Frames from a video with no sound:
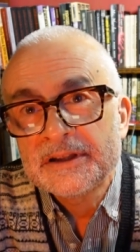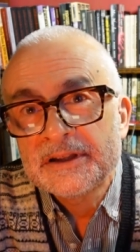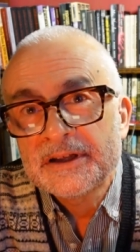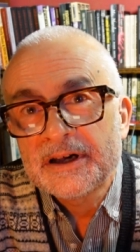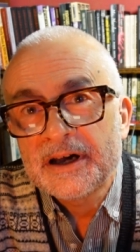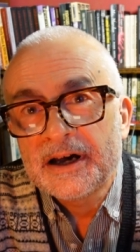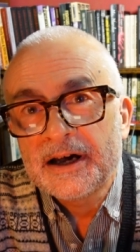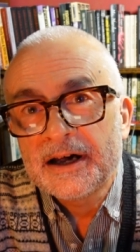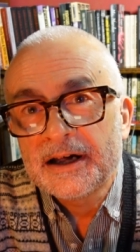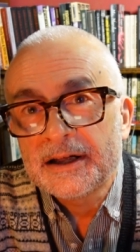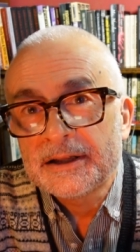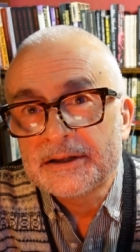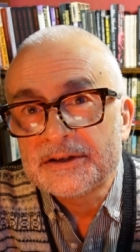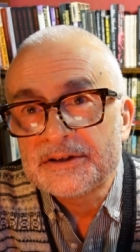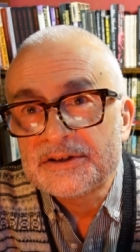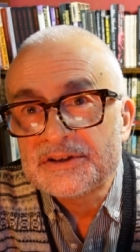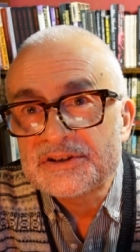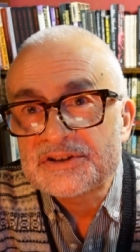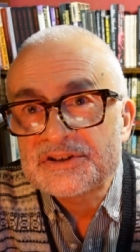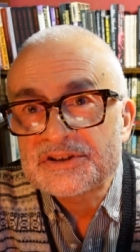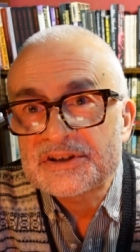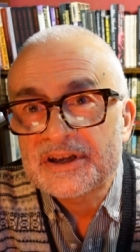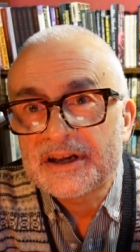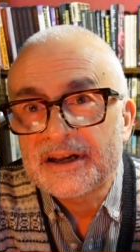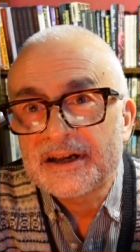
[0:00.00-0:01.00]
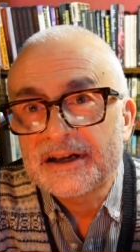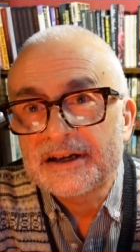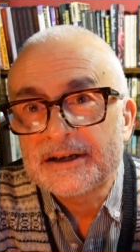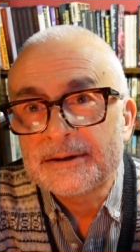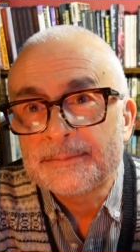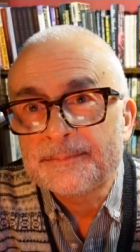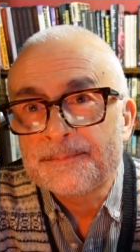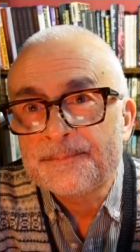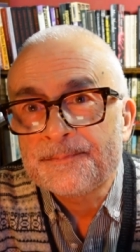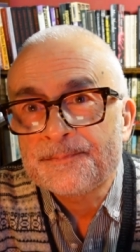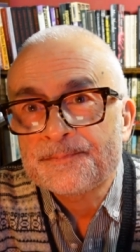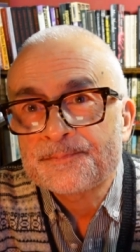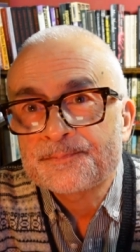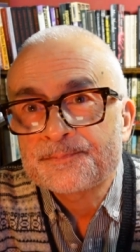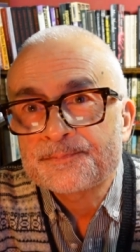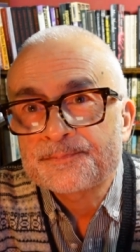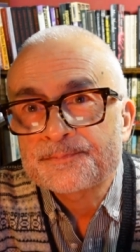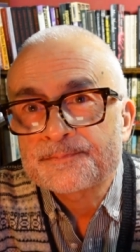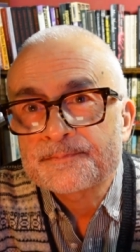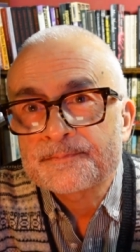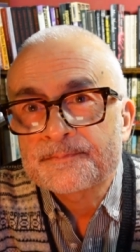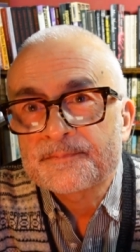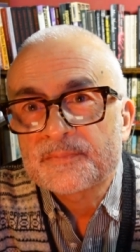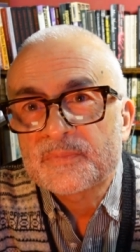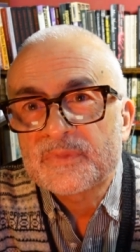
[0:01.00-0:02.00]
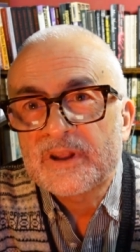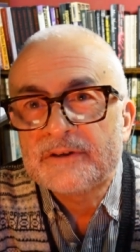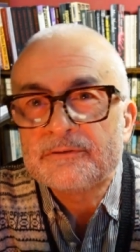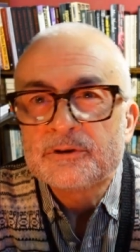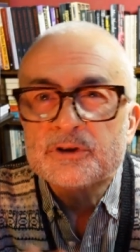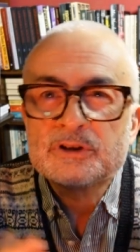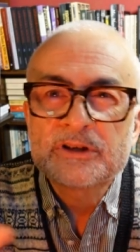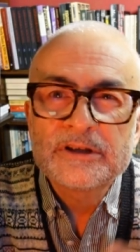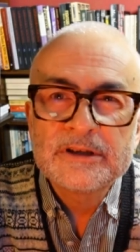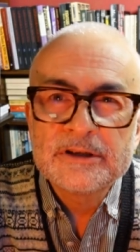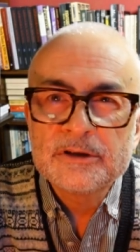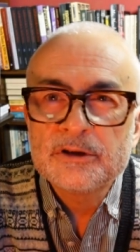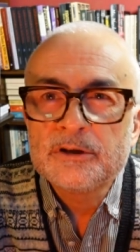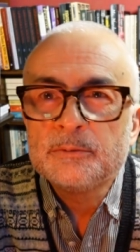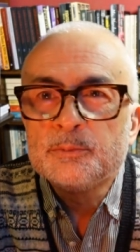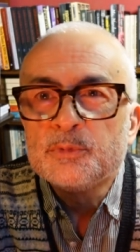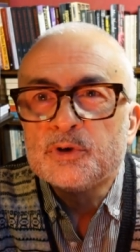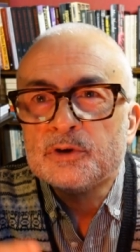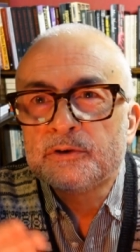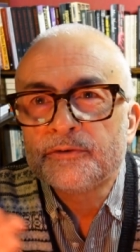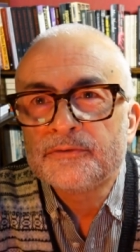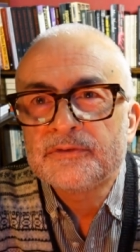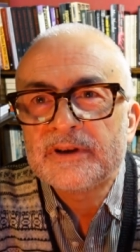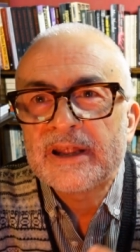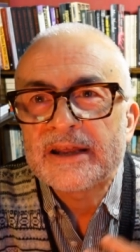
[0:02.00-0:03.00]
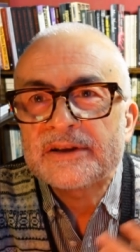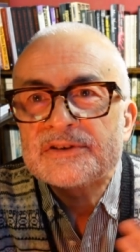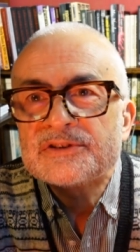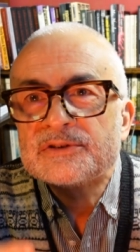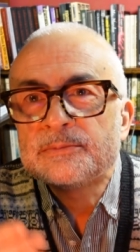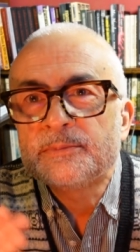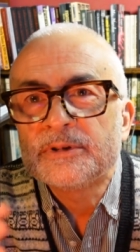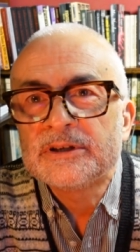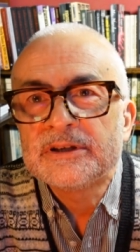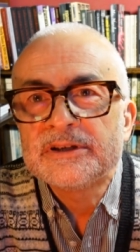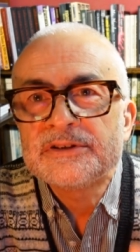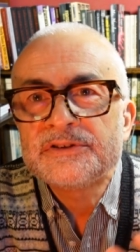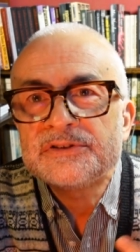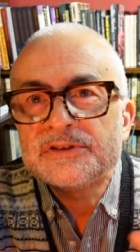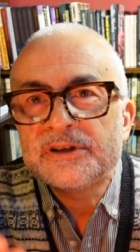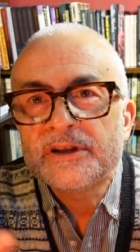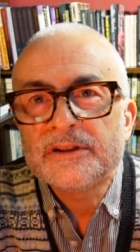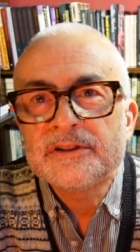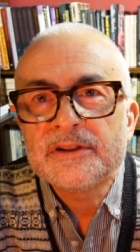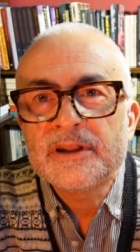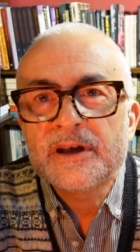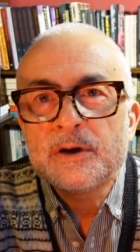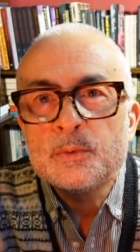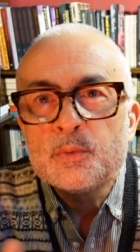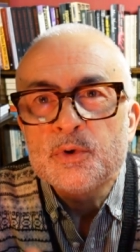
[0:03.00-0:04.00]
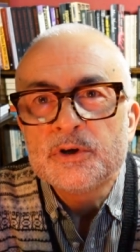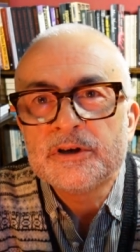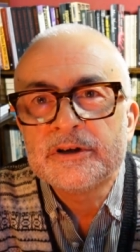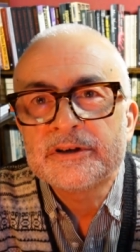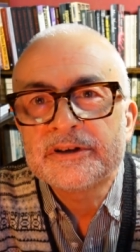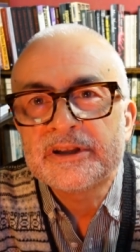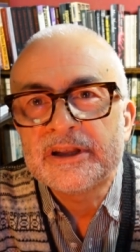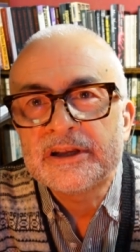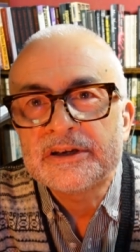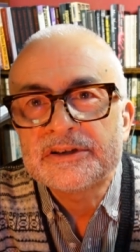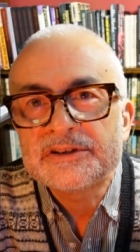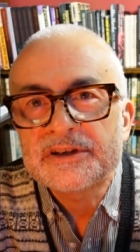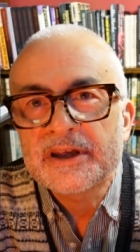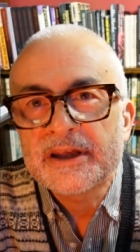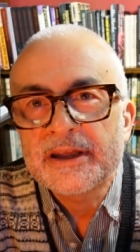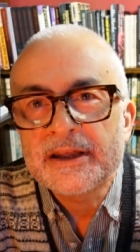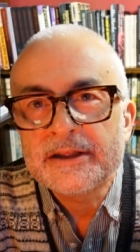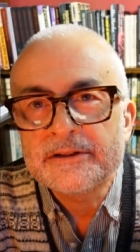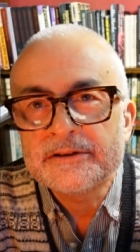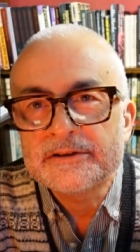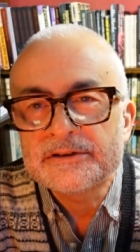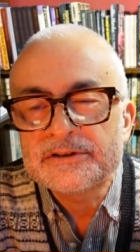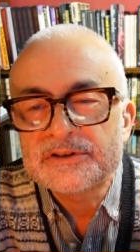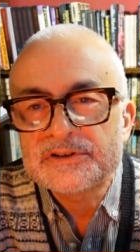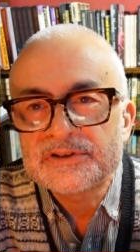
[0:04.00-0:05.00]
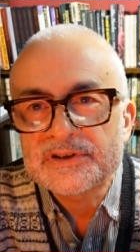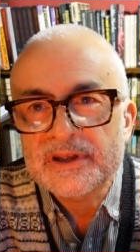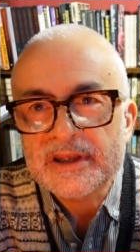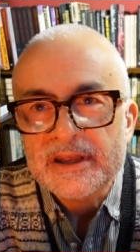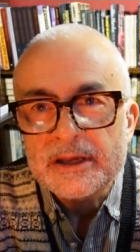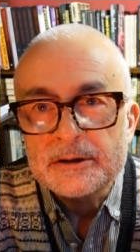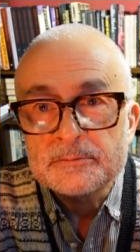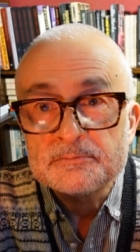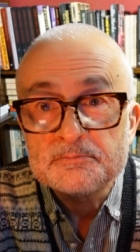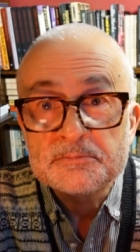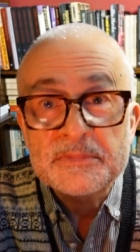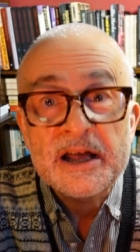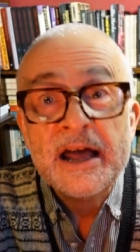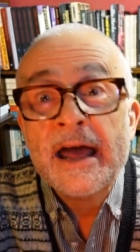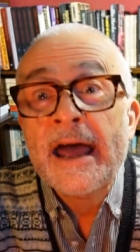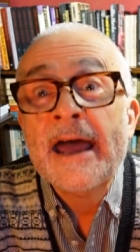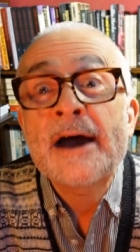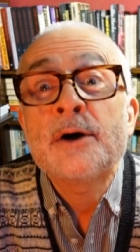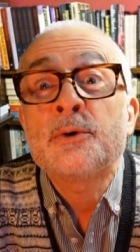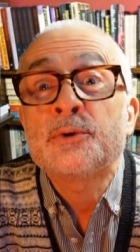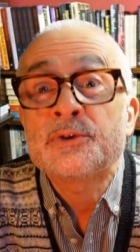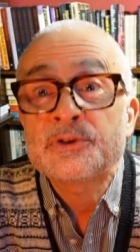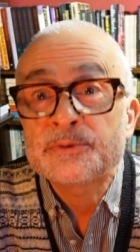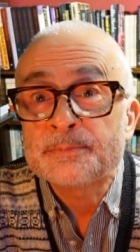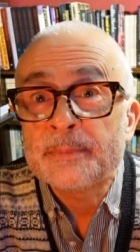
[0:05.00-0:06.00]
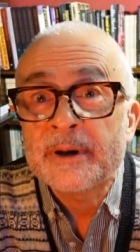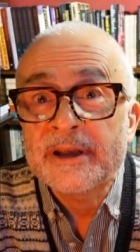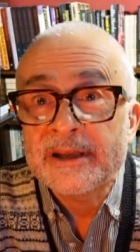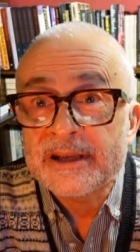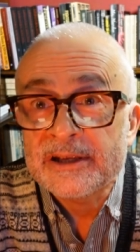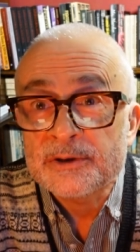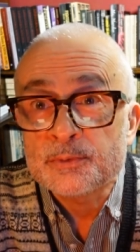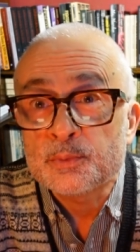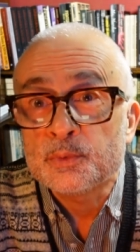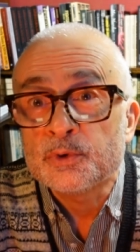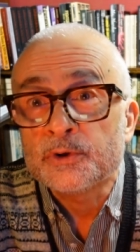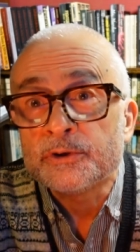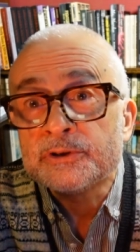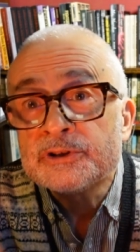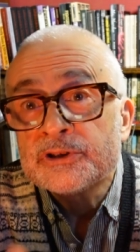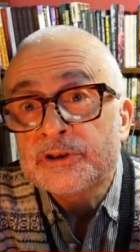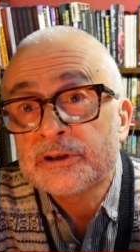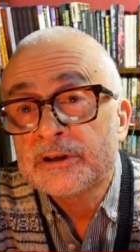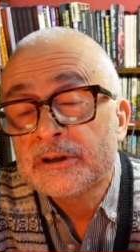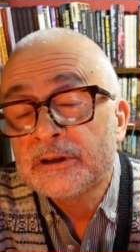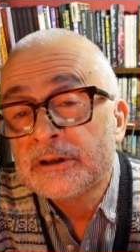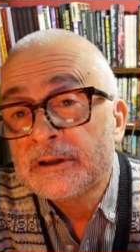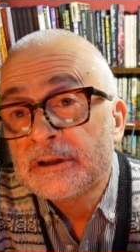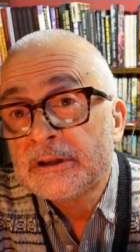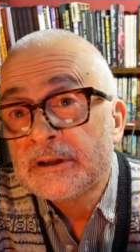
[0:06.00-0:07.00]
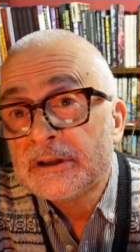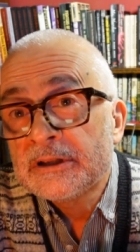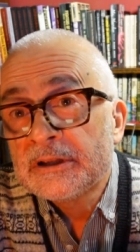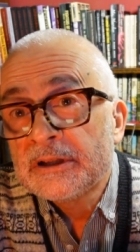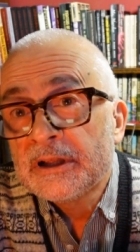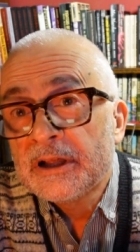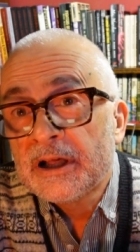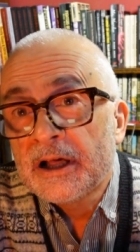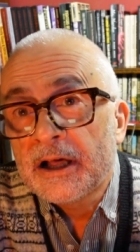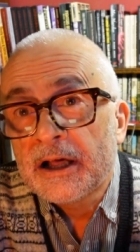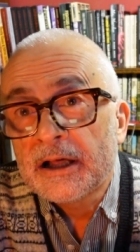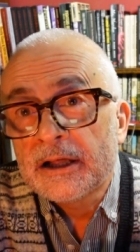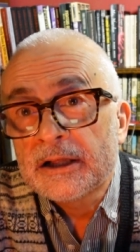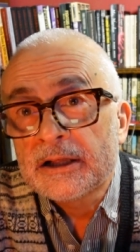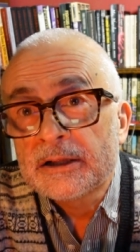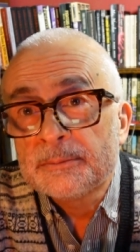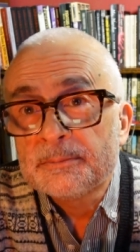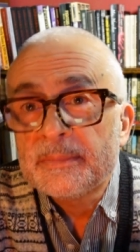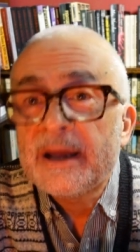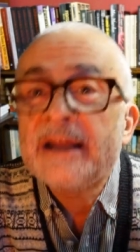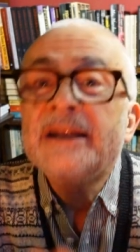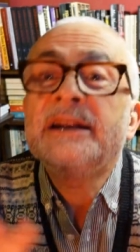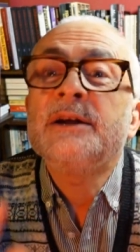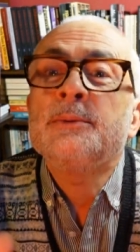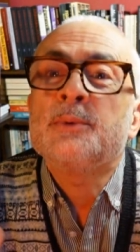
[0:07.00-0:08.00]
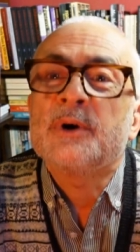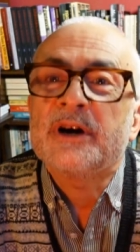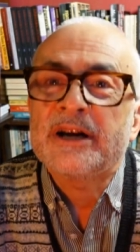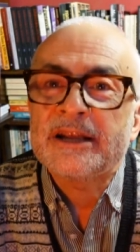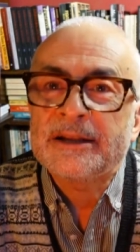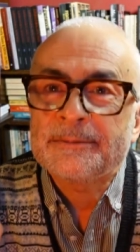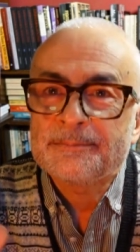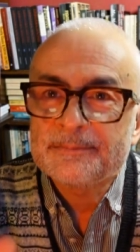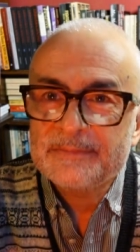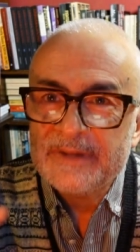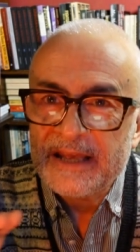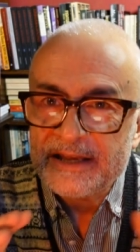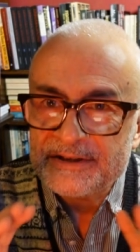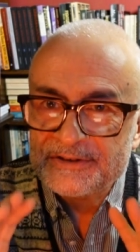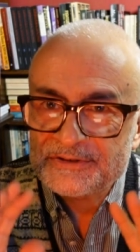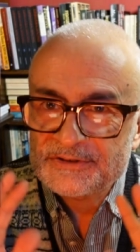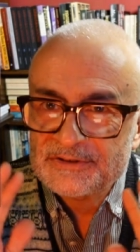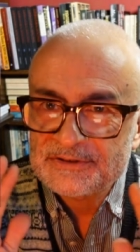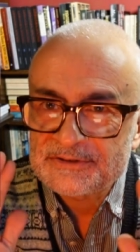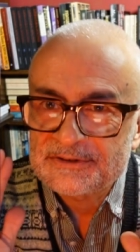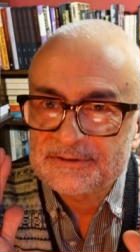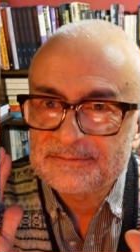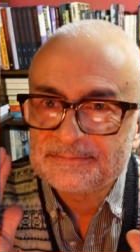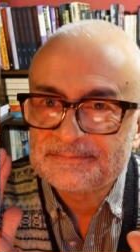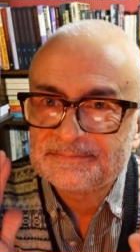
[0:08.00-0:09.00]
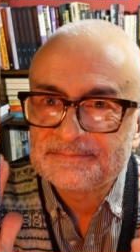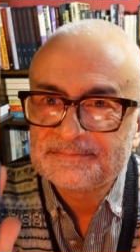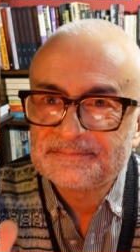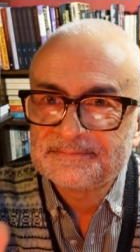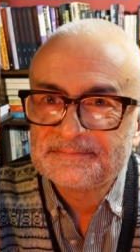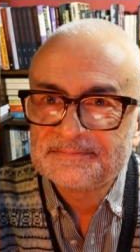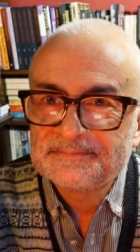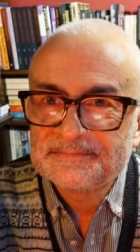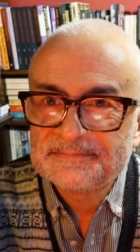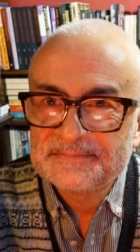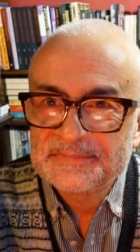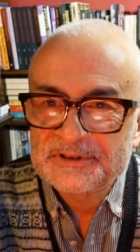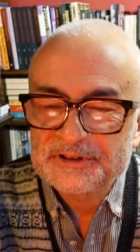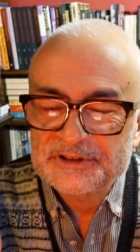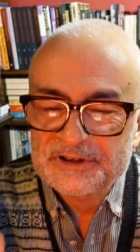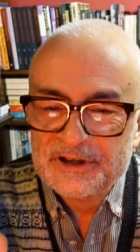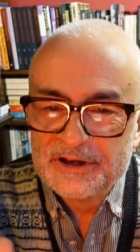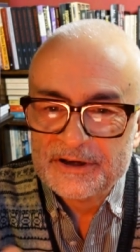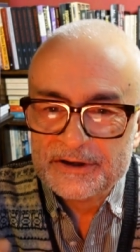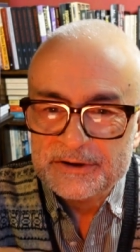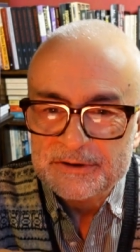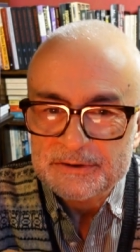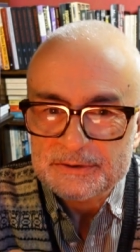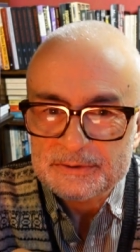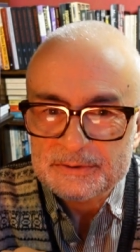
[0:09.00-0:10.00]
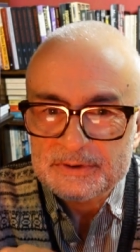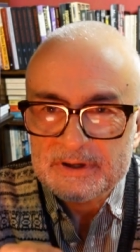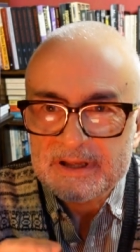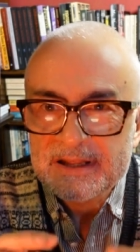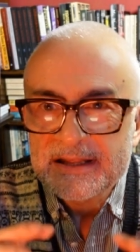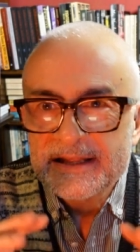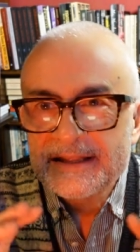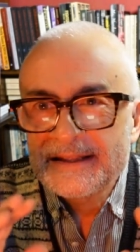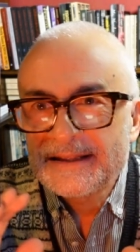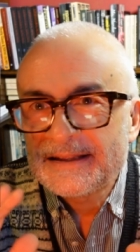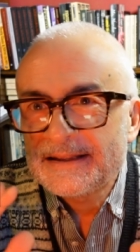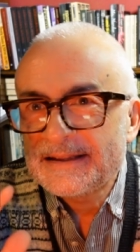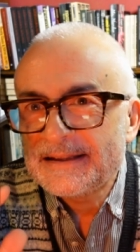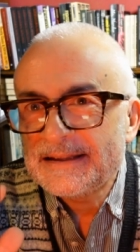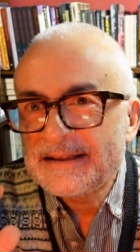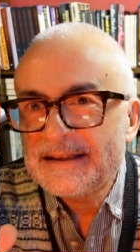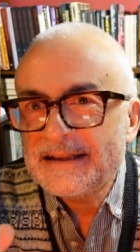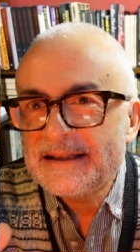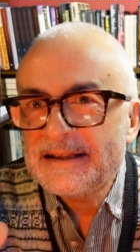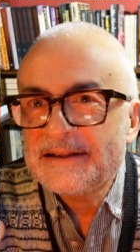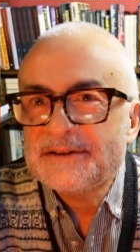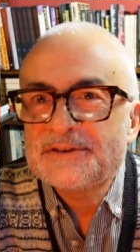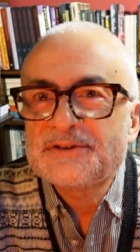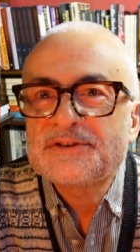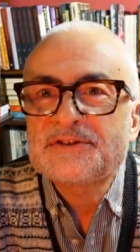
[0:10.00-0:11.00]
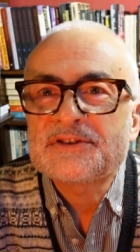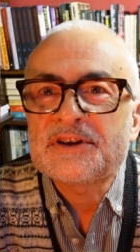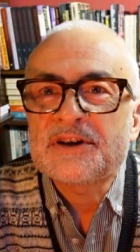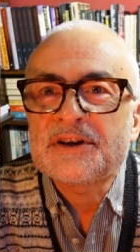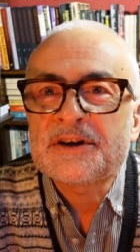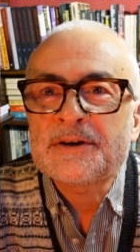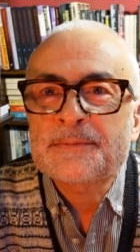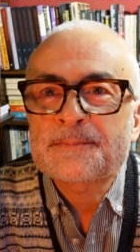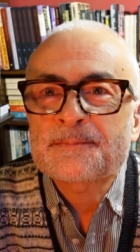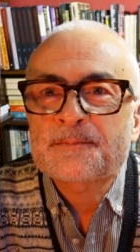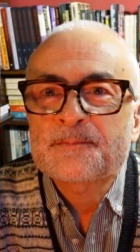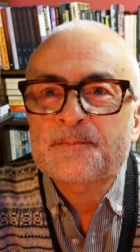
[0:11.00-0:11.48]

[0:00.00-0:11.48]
and um, they've got a little more flexibility in their working day than, say, a housemaid would. Um, anyway, yes. So it's a uh,